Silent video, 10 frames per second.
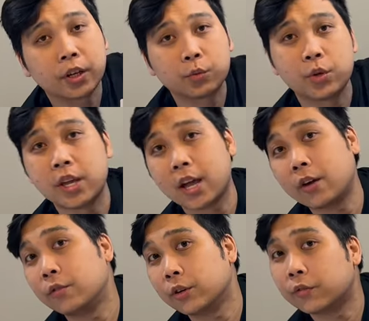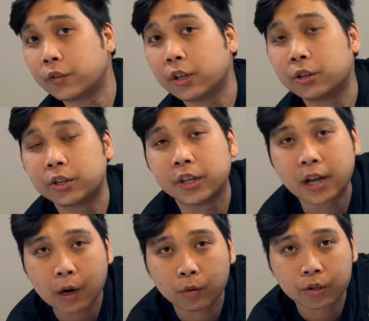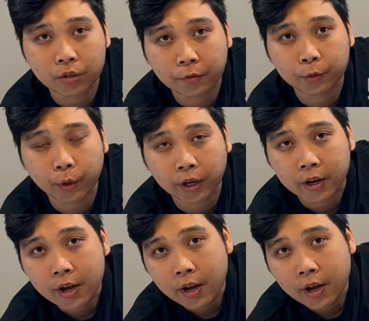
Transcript: that we have configured in our software.